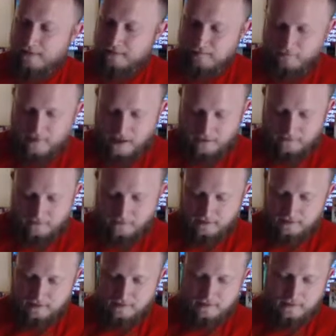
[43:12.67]
5,
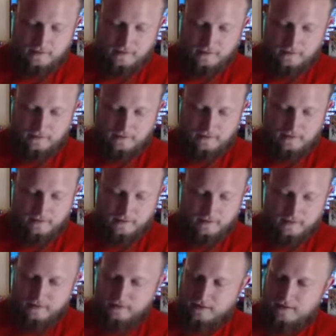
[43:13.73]
6,
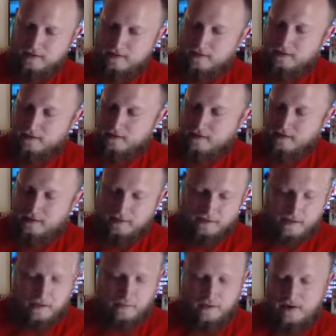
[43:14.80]

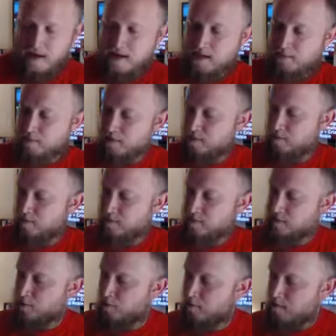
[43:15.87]
7, 8. We're going to put
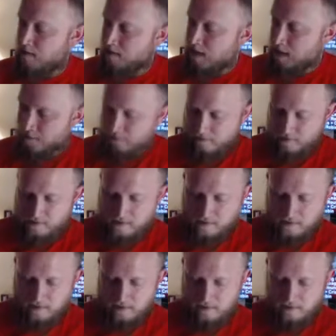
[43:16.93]
this equipment on top of our
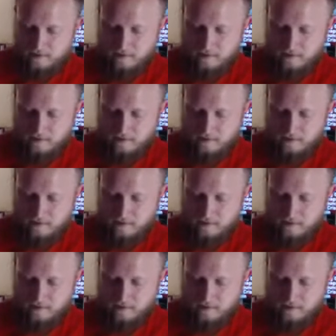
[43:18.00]
hand.